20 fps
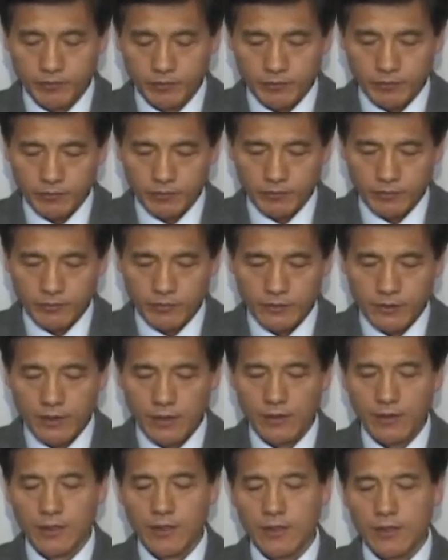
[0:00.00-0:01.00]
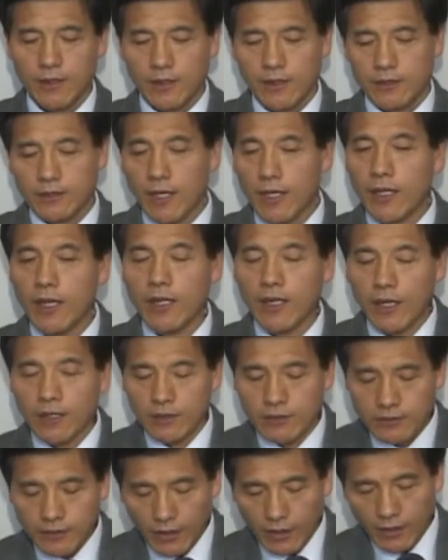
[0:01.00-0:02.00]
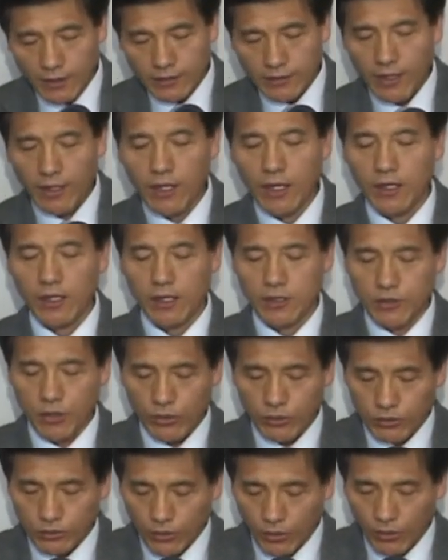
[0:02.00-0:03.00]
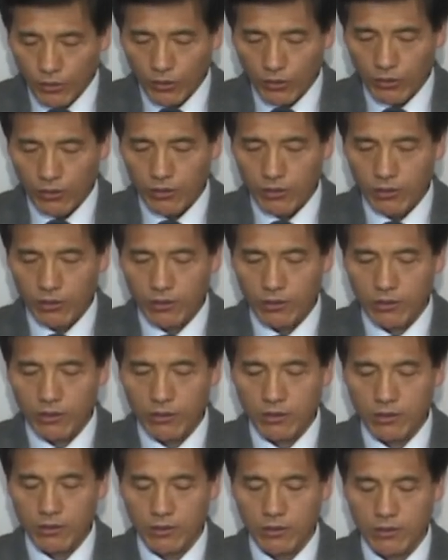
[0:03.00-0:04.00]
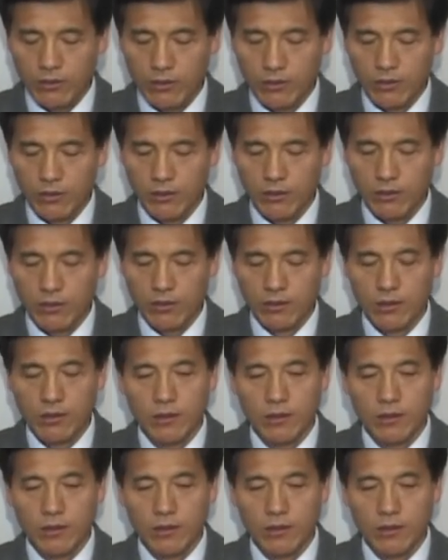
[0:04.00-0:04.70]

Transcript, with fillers: Love covers over a multitude of sins.